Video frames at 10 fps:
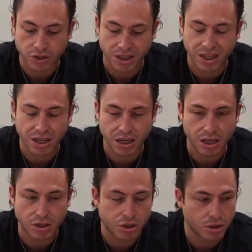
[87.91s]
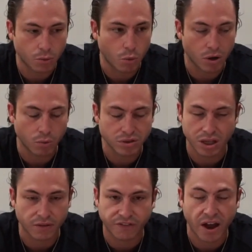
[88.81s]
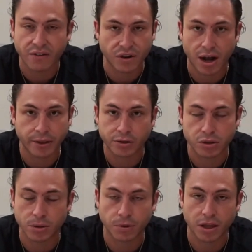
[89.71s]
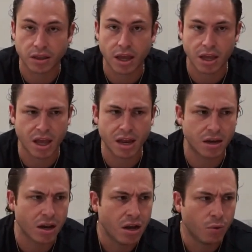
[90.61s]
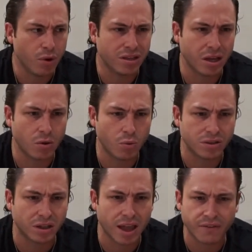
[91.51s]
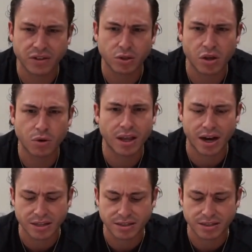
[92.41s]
I think each one was like $5 or something like that, and retail was $11, so they were like on